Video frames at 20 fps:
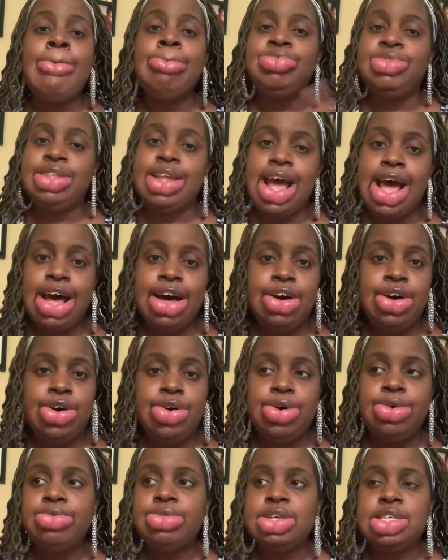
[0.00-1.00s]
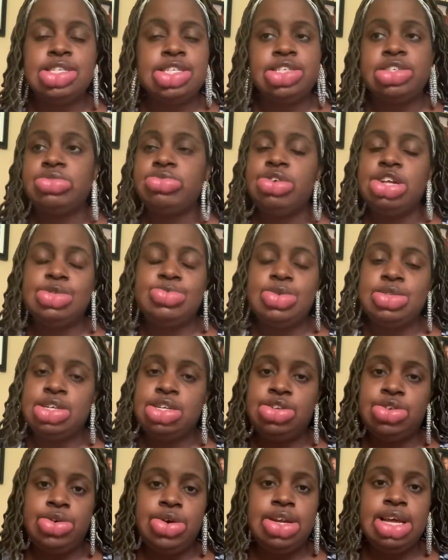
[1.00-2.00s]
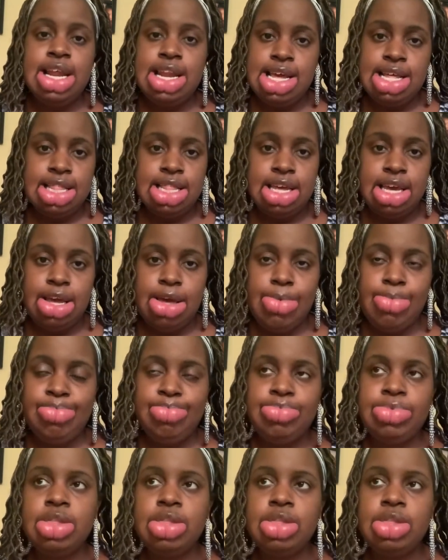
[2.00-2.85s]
now the steroids wasn't doing anything.